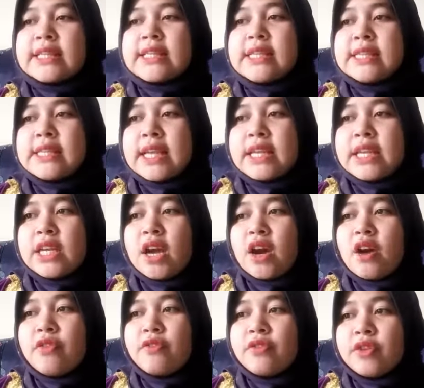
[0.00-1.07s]
is the study
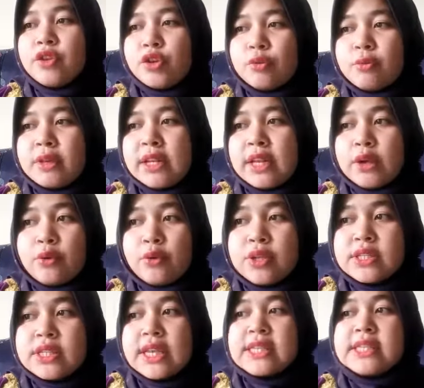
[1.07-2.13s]
of human
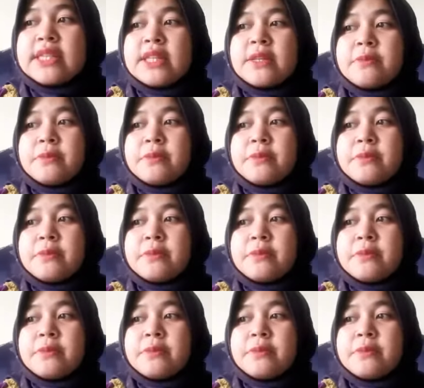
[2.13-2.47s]
language is